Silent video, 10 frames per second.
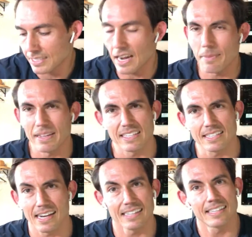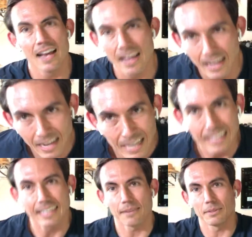Down by the sides.
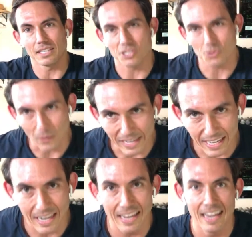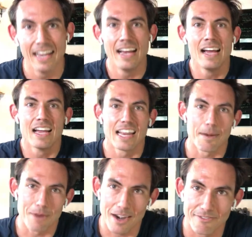They get really swingy, and
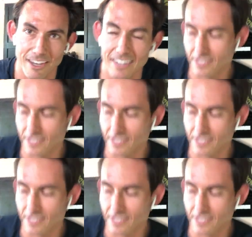I'm not a fan.